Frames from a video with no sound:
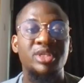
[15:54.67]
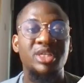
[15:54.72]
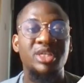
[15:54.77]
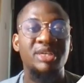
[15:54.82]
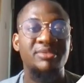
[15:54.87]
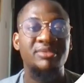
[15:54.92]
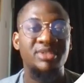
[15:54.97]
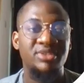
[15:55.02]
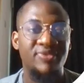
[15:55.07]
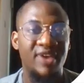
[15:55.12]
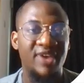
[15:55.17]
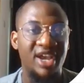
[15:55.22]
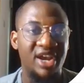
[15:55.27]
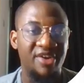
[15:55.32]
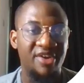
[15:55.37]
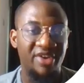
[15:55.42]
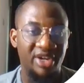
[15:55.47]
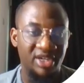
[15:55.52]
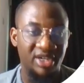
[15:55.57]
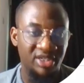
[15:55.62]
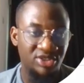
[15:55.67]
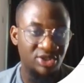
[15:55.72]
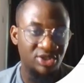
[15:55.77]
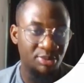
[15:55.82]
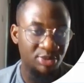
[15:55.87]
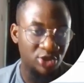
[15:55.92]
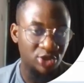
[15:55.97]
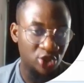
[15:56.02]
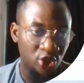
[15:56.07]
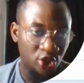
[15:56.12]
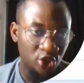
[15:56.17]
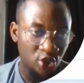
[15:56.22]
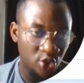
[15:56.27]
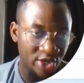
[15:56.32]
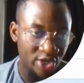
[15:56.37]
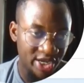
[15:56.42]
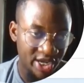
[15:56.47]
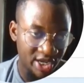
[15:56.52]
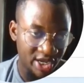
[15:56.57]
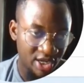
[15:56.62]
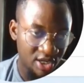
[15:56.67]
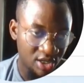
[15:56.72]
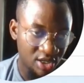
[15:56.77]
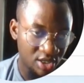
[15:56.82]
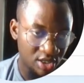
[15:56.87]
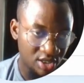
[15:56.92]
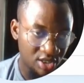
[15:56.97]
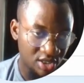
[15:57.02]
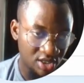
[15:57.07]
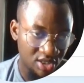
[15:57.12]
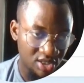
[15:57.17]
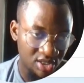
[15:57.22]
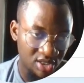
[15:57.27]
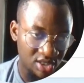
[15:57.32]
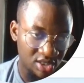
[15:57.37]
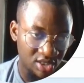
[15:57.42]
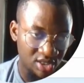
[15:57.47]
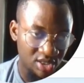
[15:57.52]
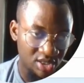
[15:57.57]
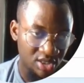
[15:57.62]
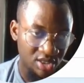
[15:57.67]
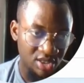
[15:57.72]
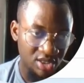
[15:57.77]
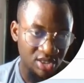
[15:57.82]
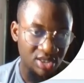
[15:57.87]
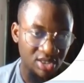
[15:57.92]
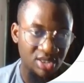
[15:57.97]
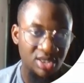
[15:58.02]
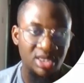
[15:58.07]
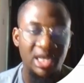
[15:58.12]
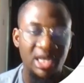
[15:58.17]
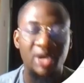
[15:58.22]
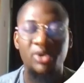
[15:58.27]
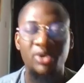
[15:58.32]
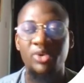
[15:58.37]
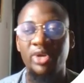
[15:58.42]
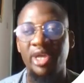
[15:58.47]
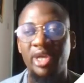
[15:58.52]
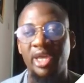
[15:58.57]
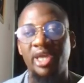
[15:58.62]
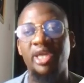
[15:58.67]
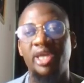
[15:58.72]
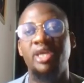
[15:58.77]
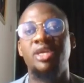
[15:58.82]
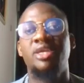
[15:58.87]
If it's firing, it's supposed to show here that okay,